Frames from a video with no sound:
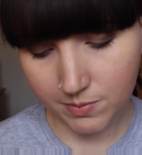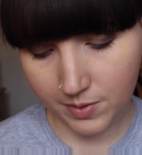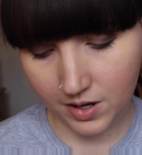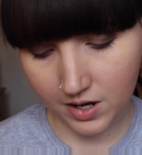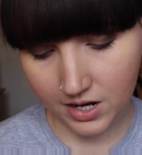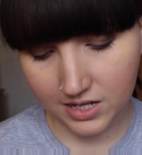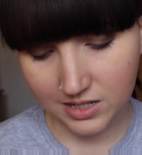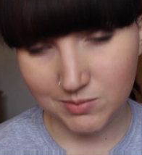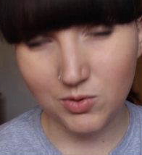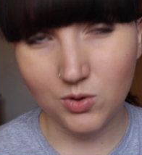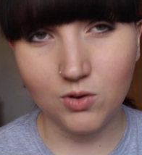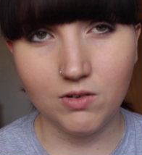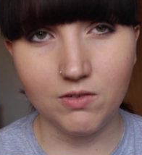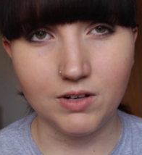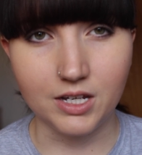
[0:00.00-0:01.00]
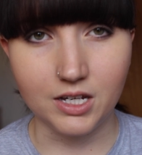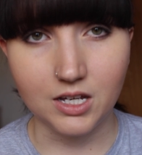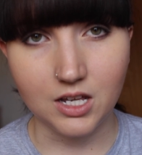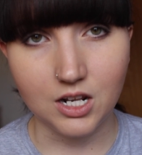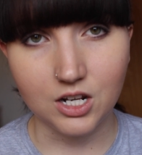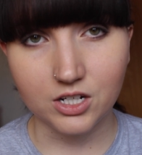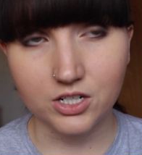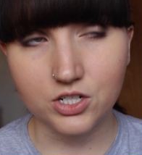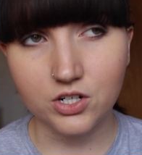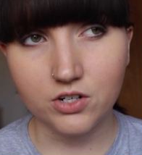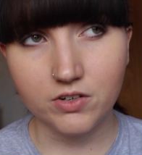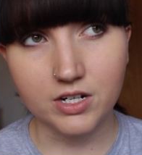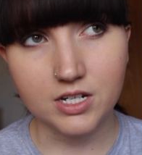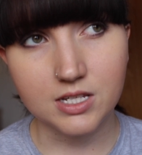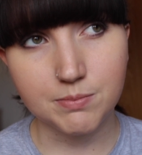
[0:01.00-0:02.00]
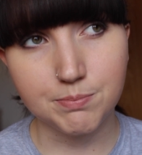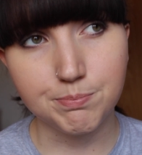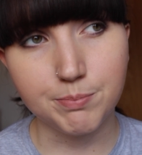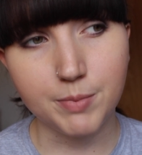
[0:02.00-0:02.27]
but it's more of like a luxurious